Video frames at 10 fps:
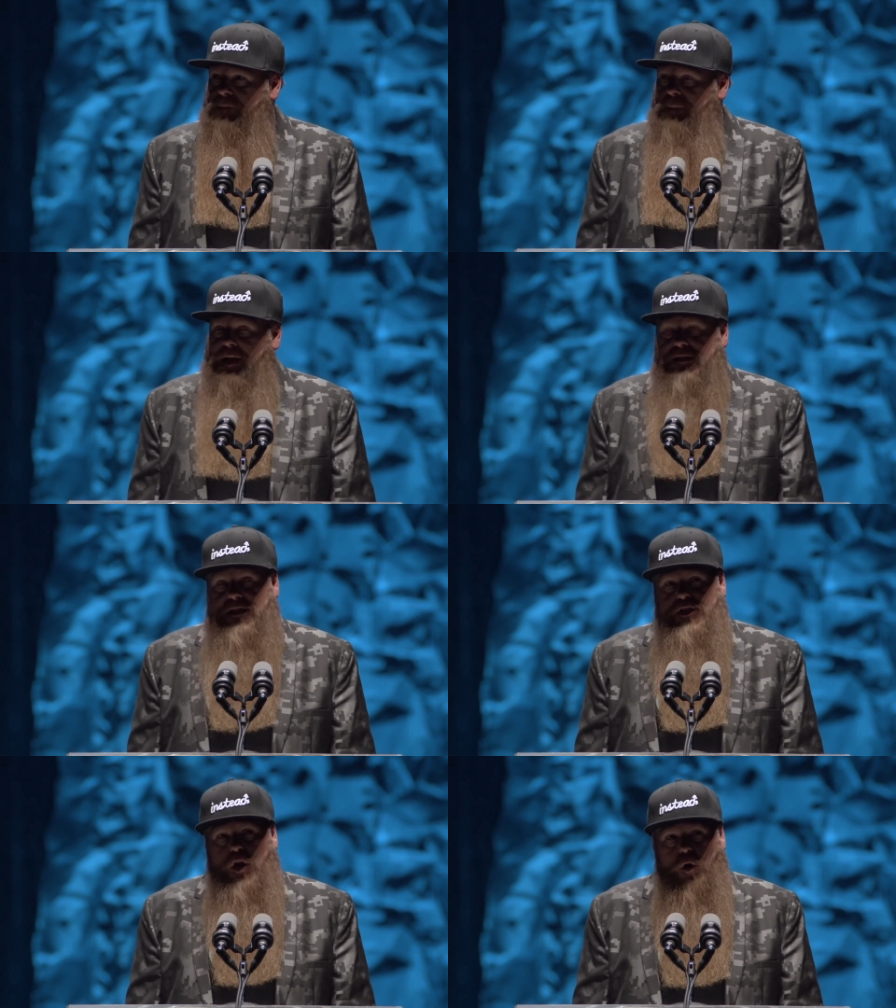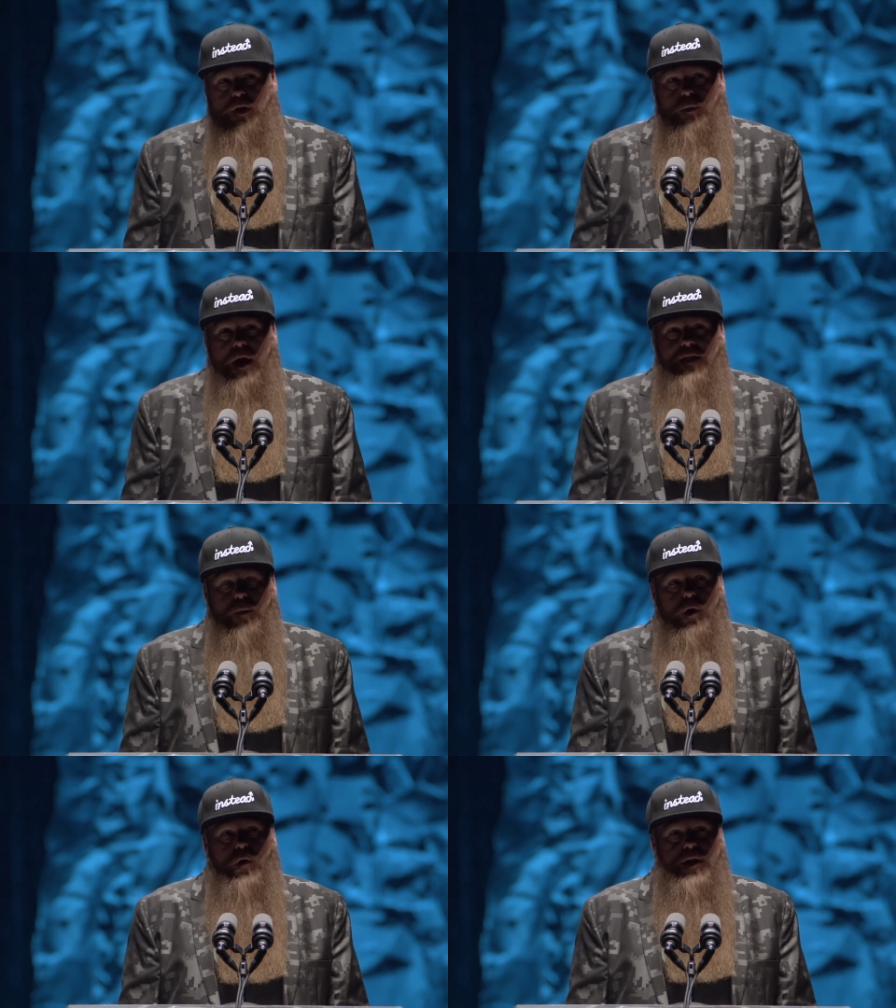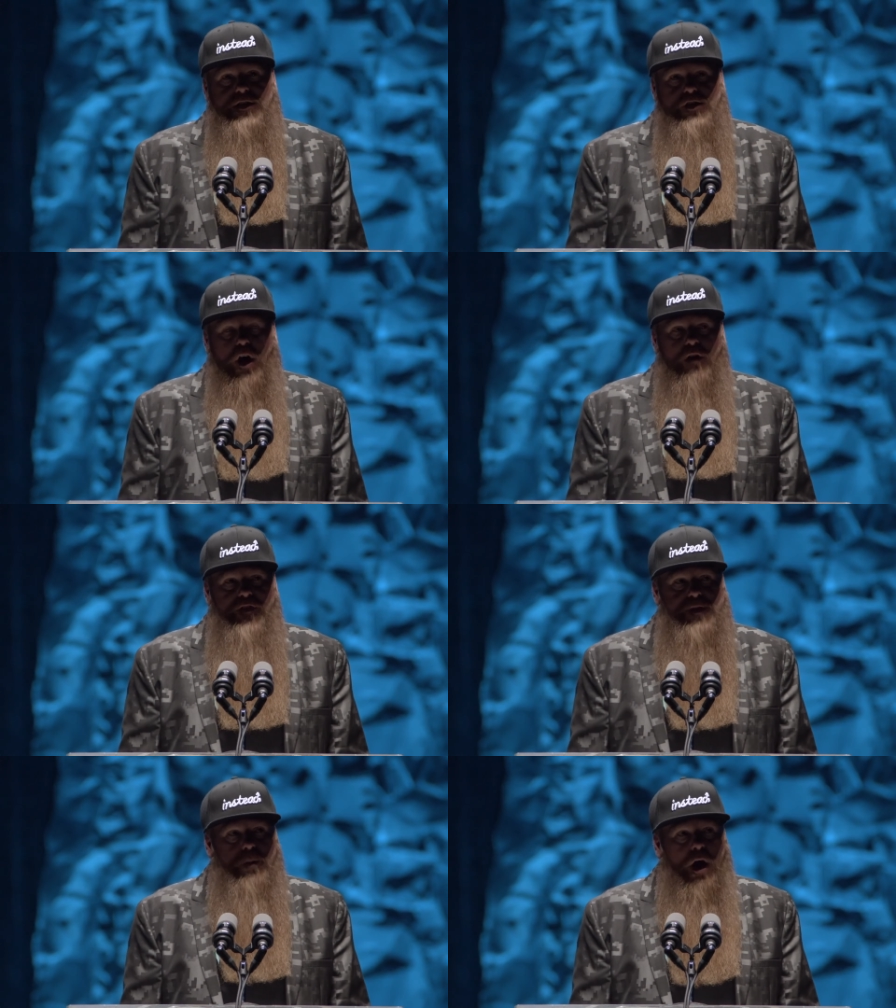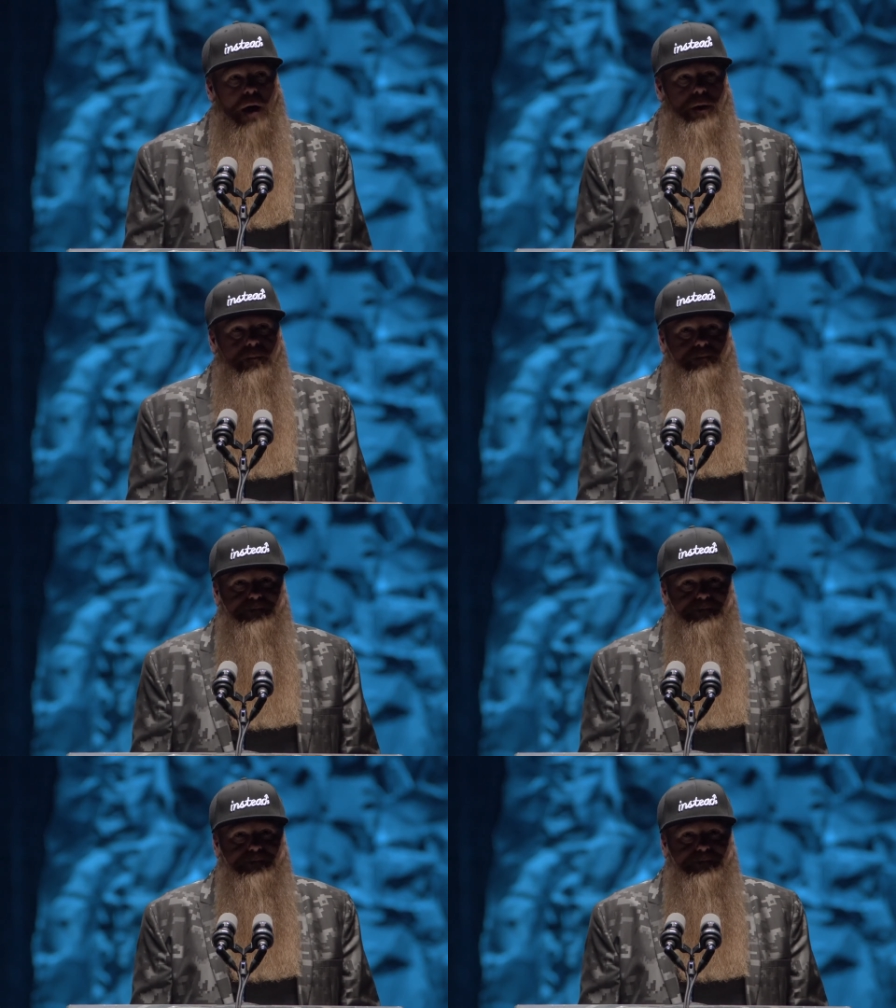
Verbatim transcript: because it's the only way that we're going to solve this problem.